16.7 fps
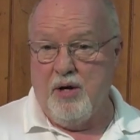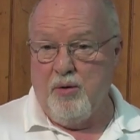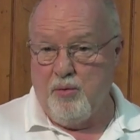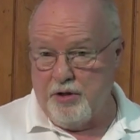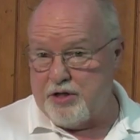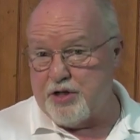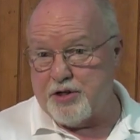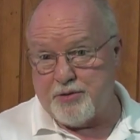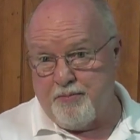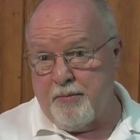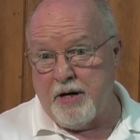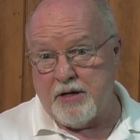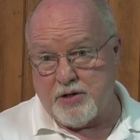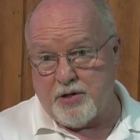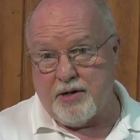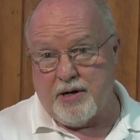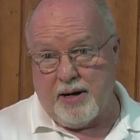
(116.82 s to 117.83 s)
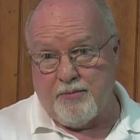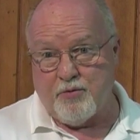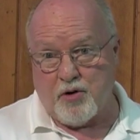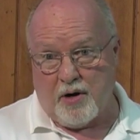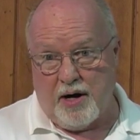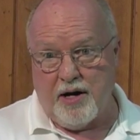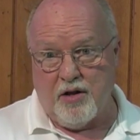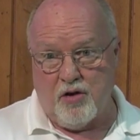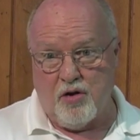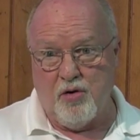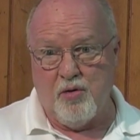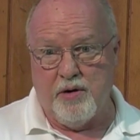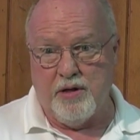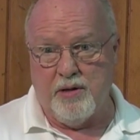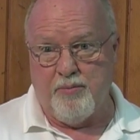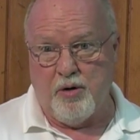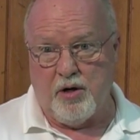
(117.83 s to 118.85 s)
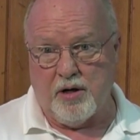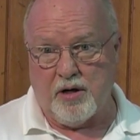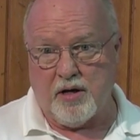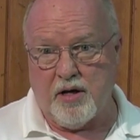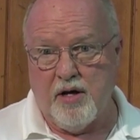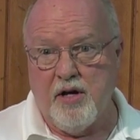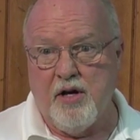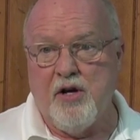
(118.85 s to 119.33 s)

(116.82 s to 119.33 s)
which is much that I'm trying to do in the book.